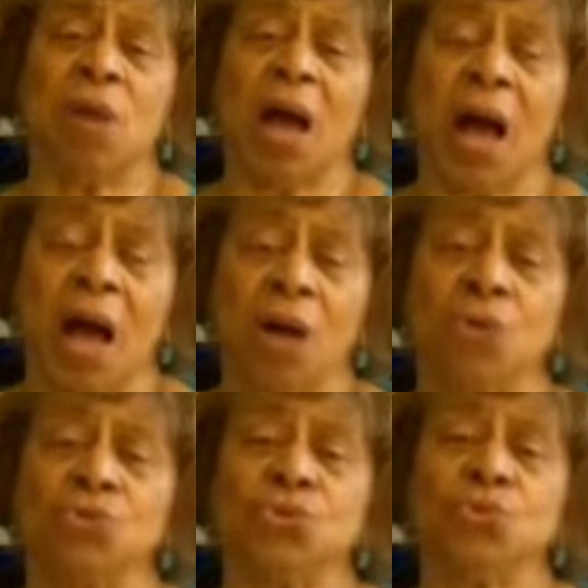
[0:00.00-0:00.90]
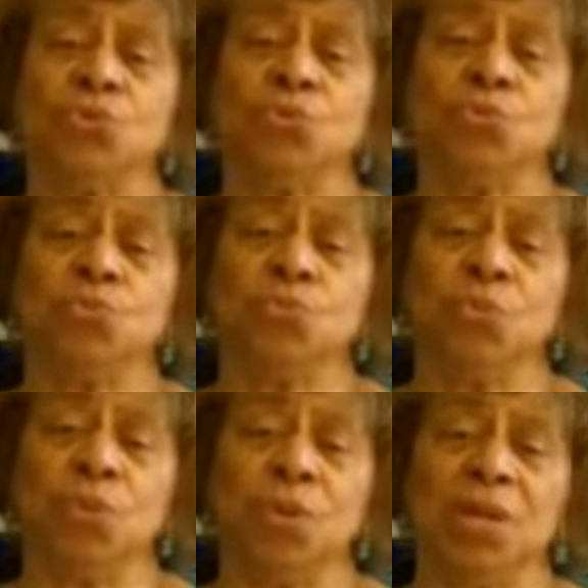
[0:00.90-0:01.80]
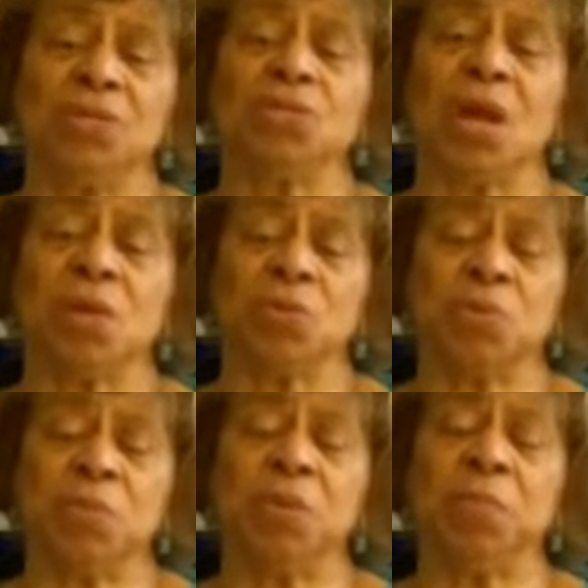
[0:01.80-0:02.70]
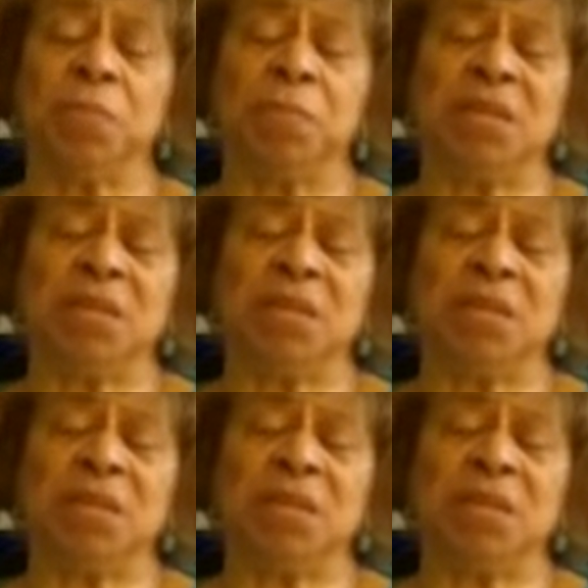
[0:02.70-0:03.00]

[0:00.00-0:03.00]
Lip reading: how to interact with people.